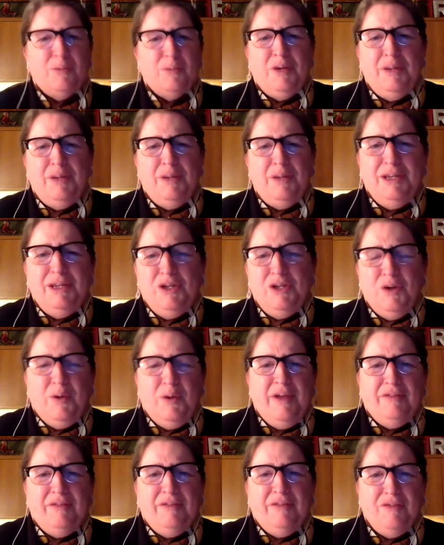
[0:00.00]
what do you mean you
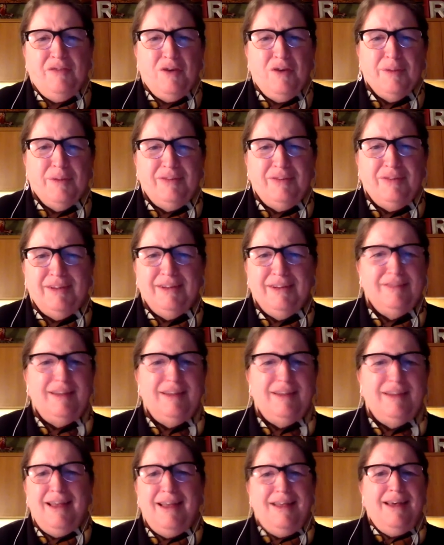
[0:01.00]
don't have a pharmacy? It's
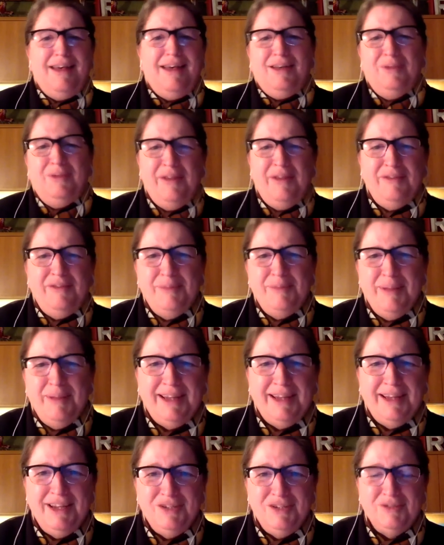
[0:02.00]
like, I don't have any
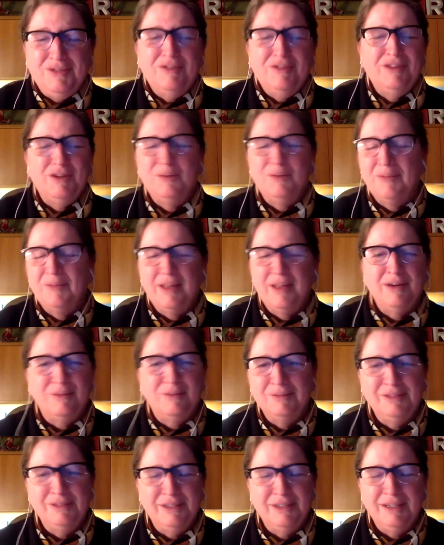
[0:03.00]
medication. So they
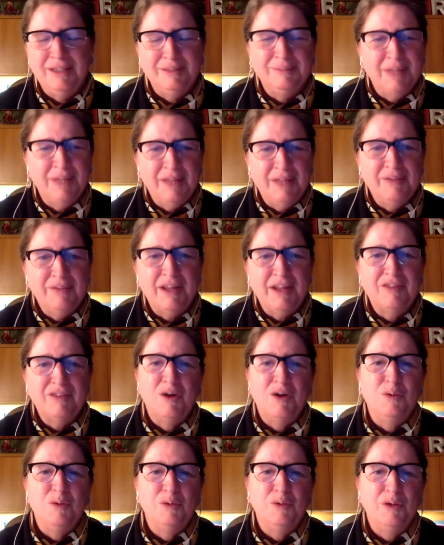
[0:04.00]
don't, that's
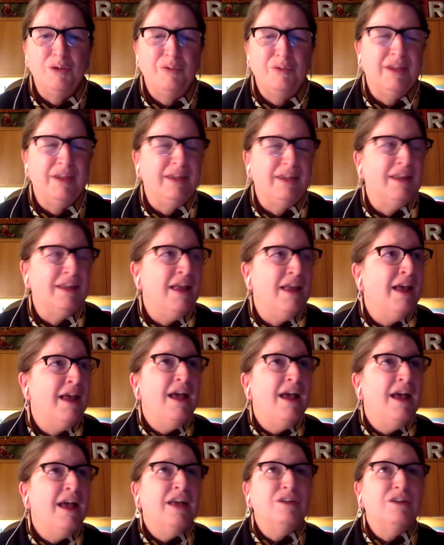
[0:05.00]
a whole new thing.
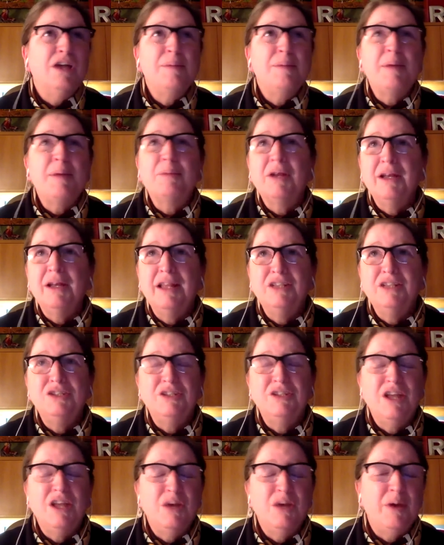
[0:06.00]
Tom, I'm going to
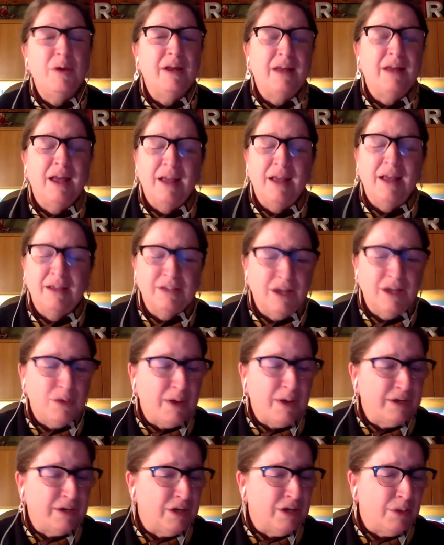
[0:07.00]
let you know
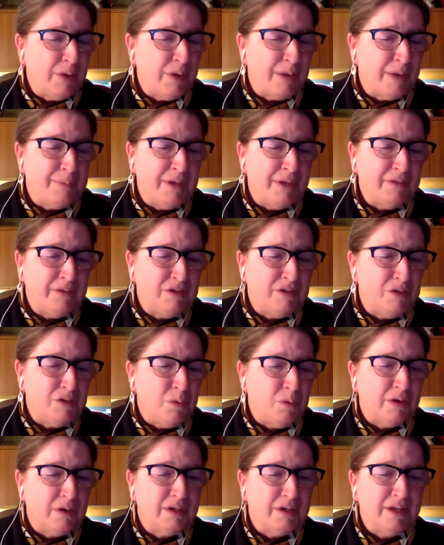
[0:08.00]
I know how busy
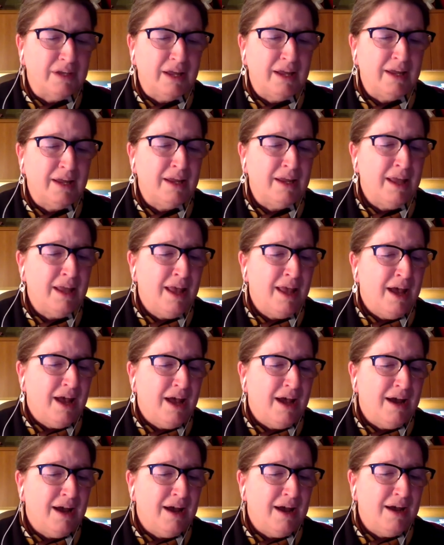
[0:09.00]
you are today.
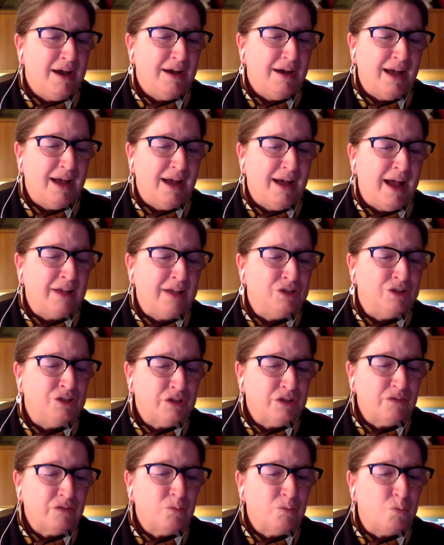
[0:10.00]
I
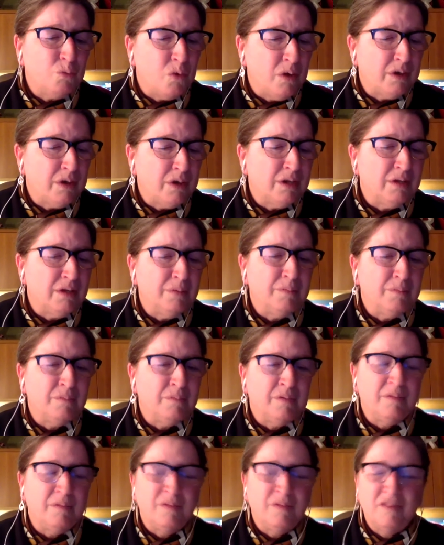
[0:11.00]
just want to
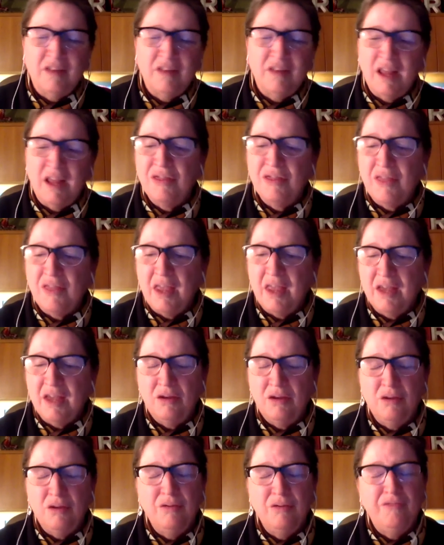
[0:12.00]
say
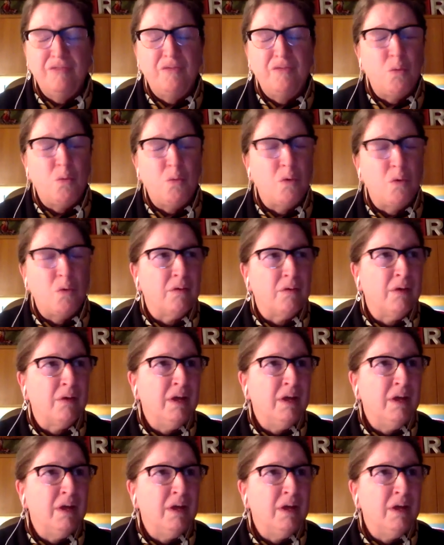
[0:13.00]
thank you for